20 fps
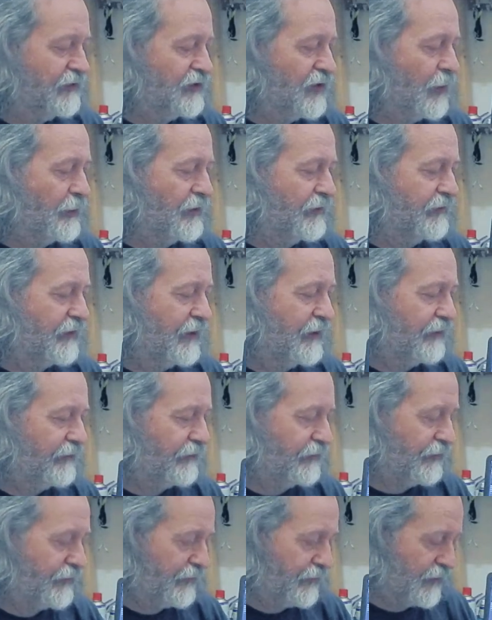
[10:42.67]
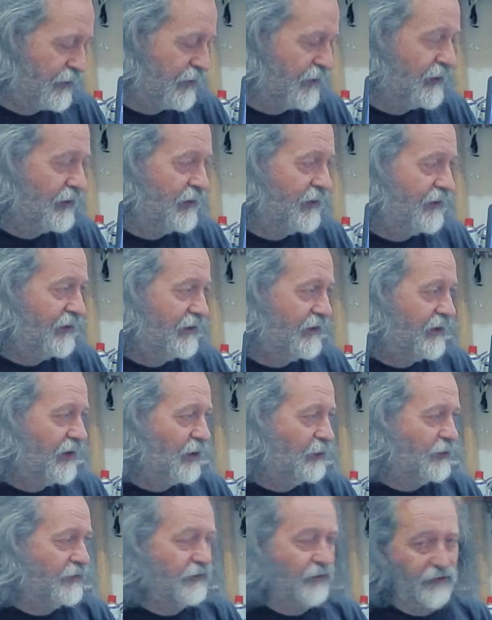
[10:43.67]
drop the 5th,
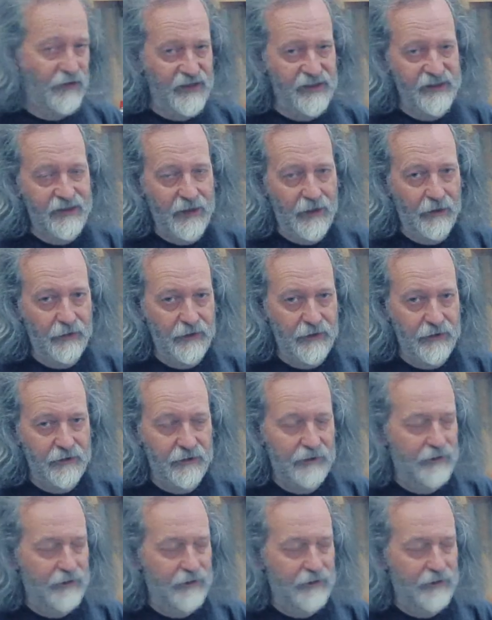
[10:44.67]
and we've got this sound.